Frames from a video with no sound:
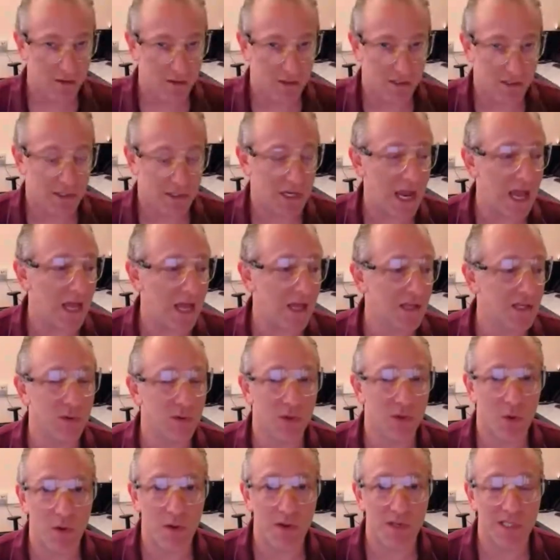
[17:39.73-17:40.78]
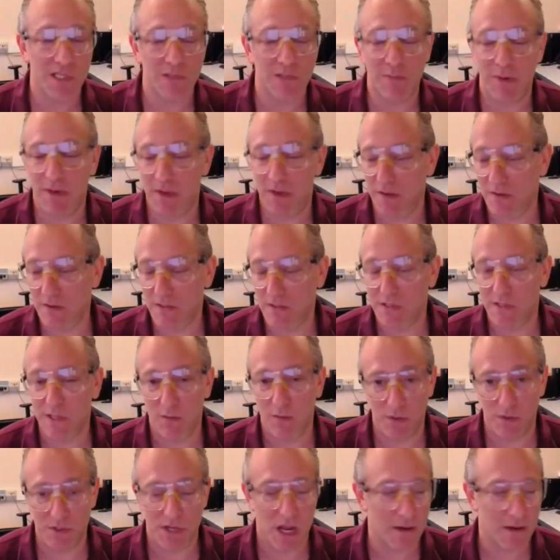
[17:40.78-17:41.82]
Challenge with oil spills, and
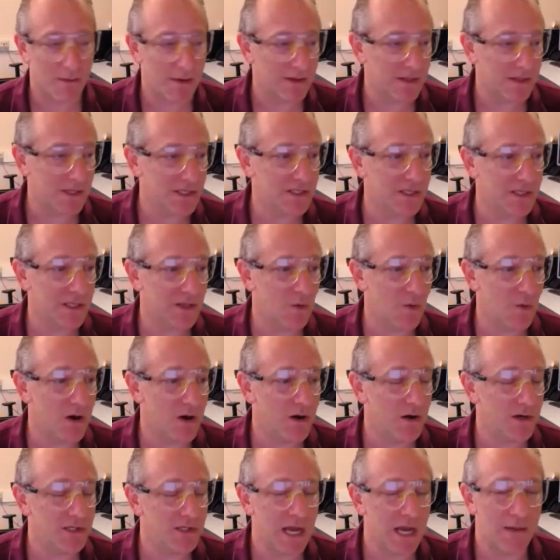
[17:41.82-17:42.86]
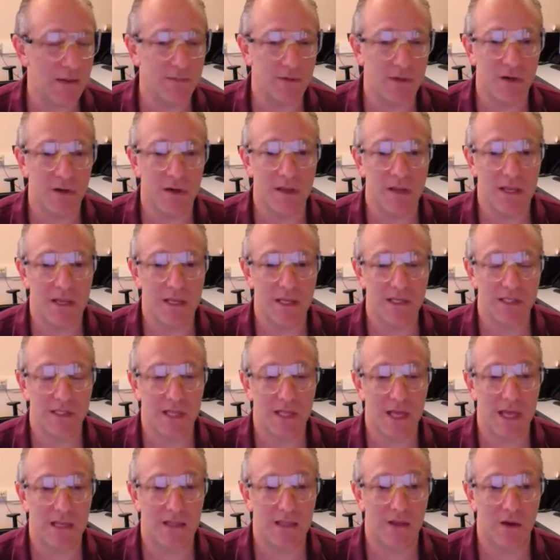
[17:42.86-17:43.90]
we'll talk about this in the water chapter, is
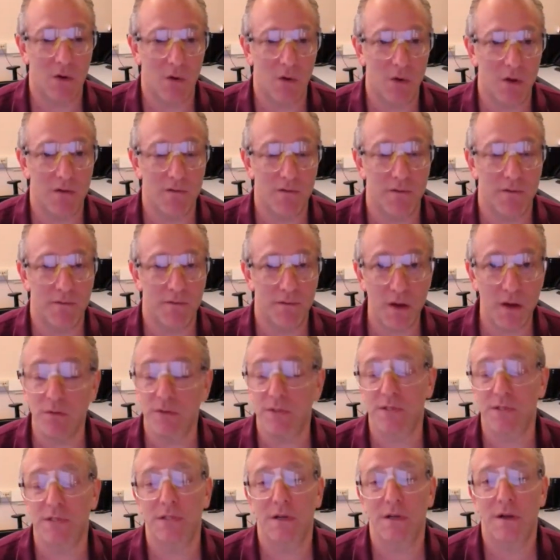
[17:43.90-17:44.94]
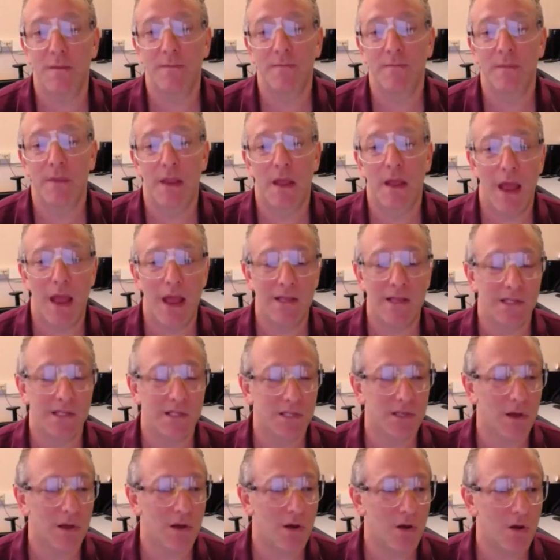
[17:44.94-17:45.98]
that oil floats. And
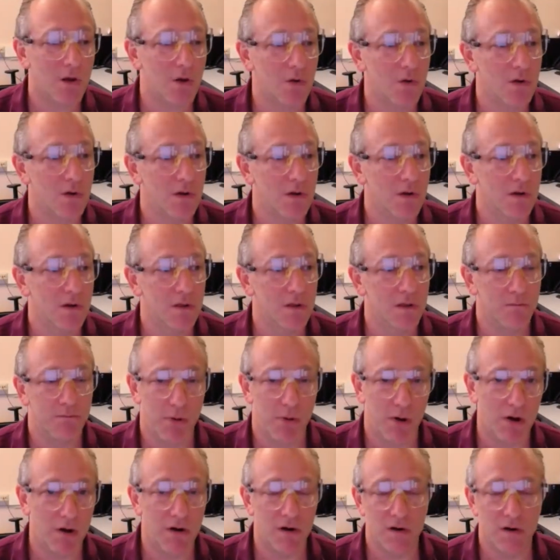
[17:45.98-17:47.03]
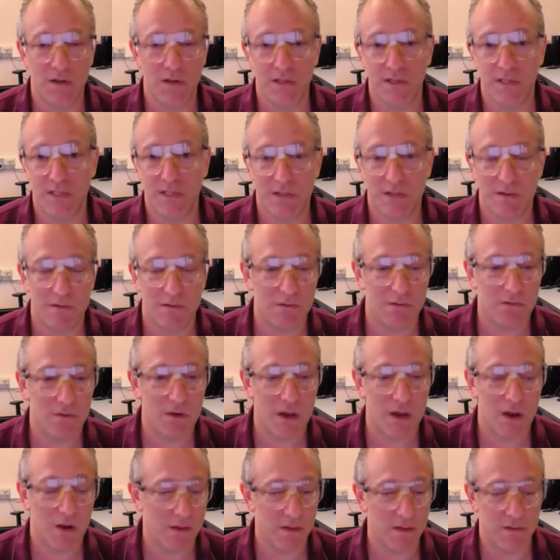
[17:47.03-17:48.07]
so birds and you
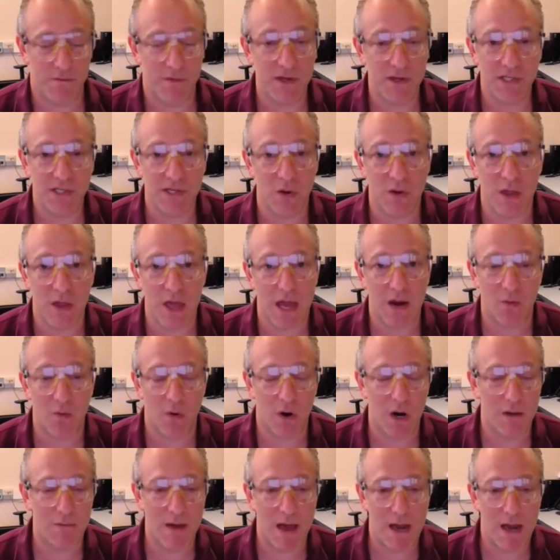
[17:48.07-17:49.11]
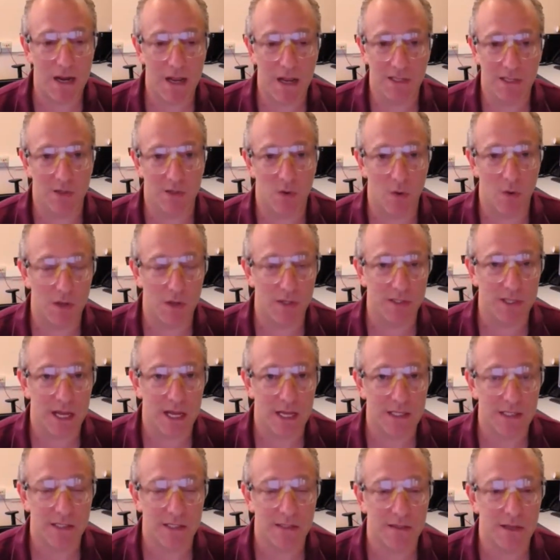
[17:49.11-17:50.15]
know the fish don't got to worry about it because the oil's not
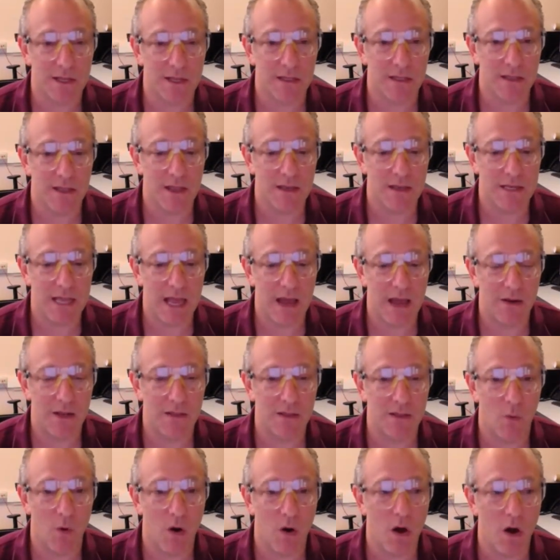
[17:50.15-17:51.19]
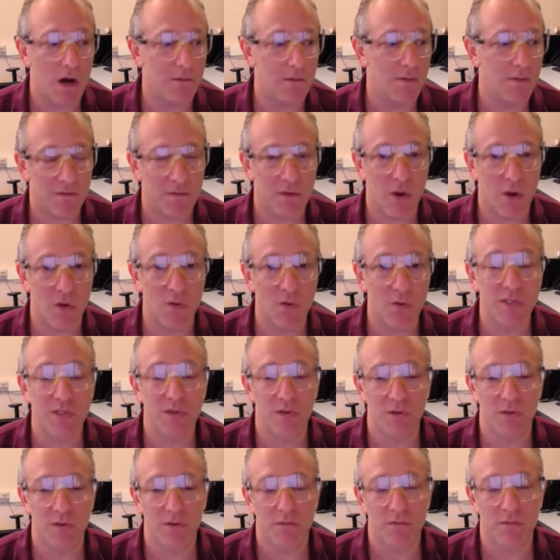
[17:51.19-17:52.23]
in down in the water, but
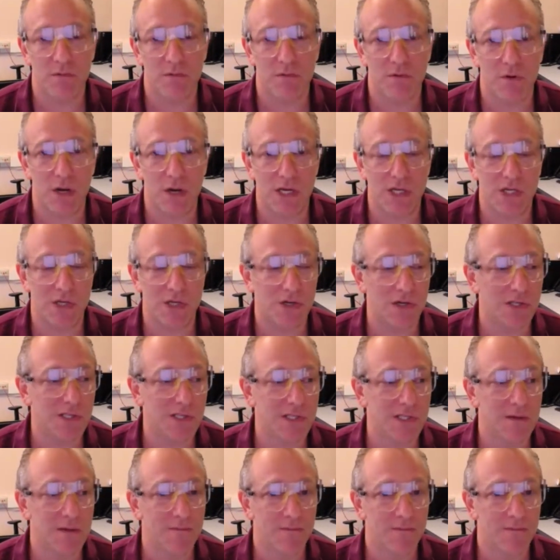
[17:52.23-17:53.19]
coastal creatures